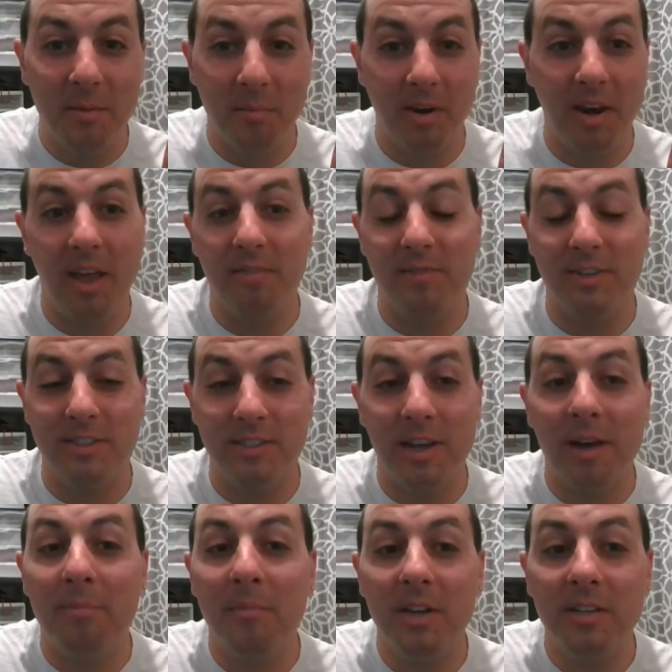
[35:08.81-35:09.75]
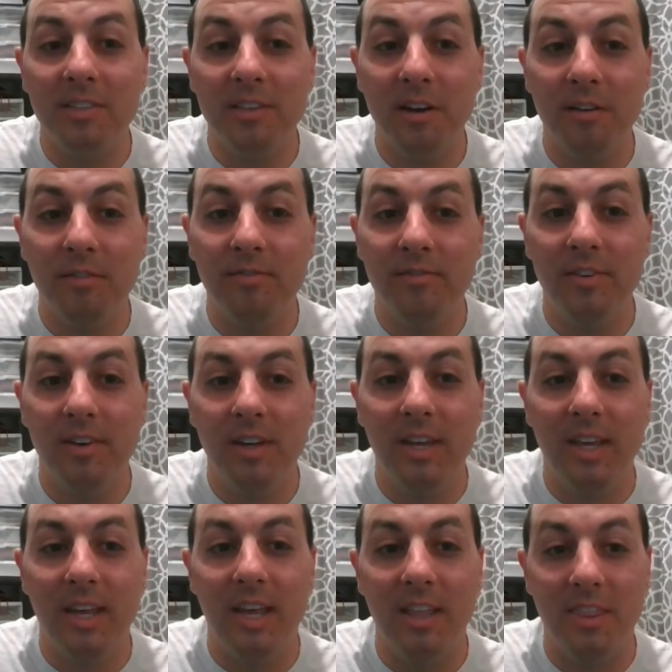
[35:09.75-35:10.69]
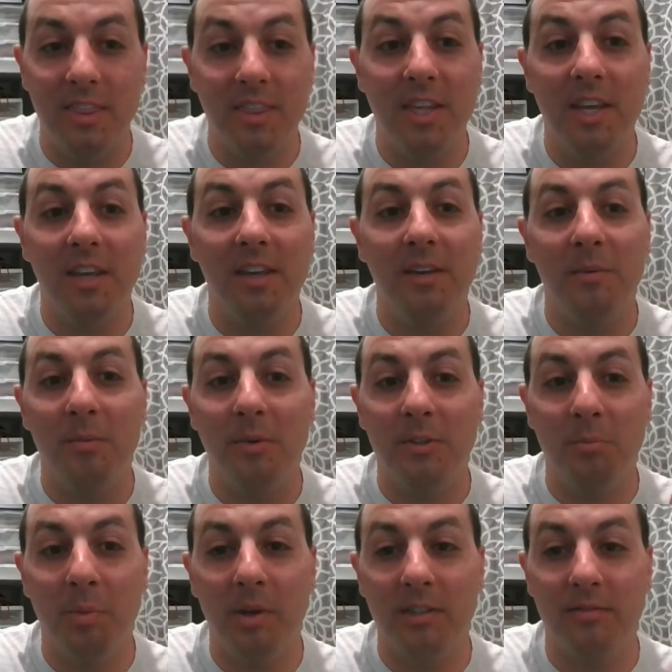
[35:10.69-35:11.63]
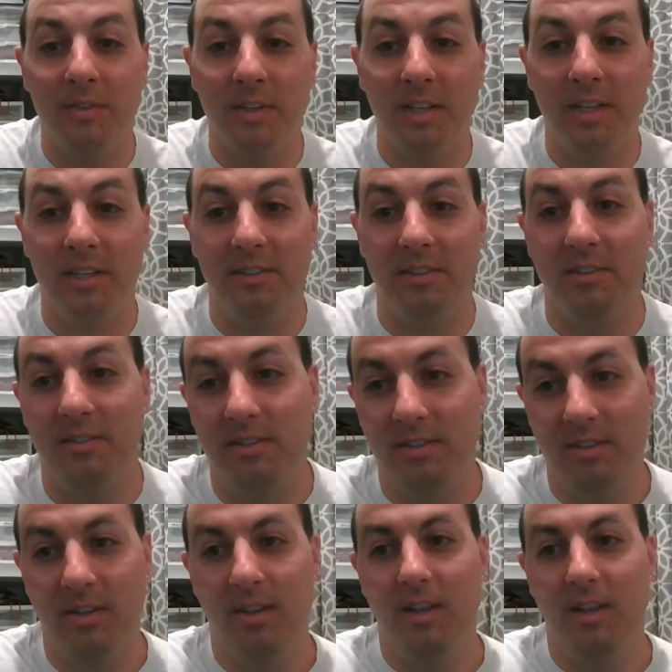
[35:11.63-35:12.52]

but I have to stop myself and think what's best for the lizards.